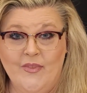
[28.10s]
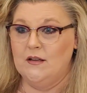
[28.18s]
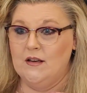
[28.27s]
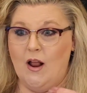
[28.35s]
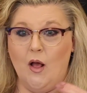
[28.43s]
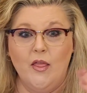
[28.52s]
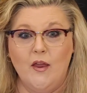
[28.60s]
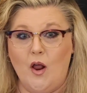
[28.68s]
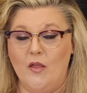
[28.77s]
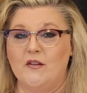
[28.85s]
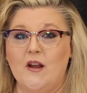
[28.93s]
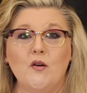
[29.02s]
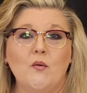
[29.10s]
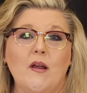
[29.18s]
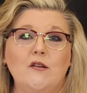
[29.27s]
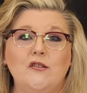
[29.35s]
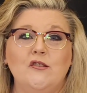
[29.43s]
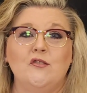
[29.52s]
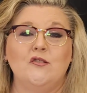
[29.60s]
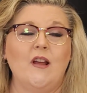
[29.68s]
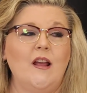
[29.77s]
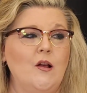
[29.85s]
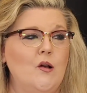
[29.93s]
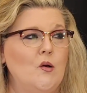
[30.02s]
Now that all the decorations are
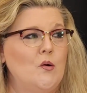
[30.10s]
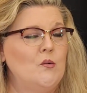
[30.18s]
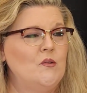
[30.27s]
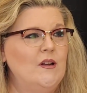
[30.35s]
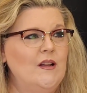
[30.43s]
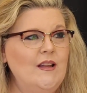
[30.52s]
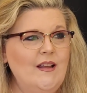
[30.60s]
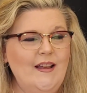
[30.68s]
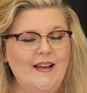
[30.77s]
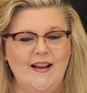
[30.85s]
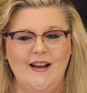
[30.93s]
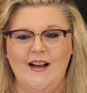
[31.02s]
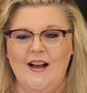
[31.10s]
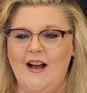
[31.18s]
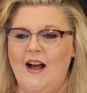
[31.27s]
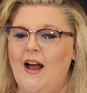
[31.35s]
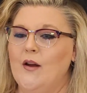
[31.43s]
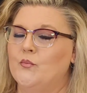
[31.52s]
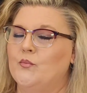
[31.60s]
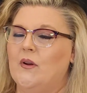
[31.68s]
down, I